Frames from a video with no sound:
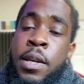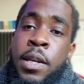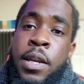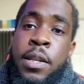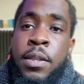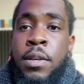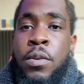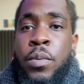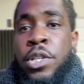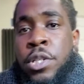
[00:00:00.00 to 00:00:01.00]
get their
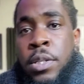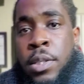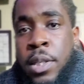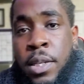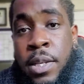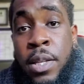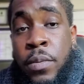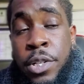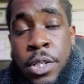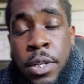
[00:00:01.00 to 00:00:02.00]
widget, the GigSalad
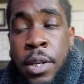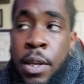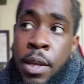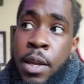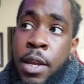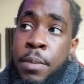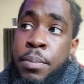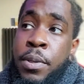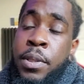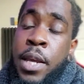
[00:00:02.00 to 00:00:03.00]
widget, and
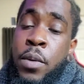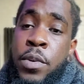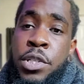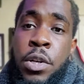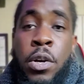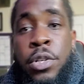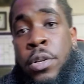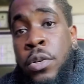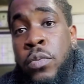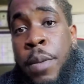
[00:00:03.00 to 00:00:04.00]
put that widget on your
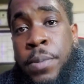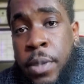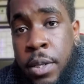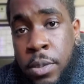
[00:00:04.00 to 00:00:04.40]
own website.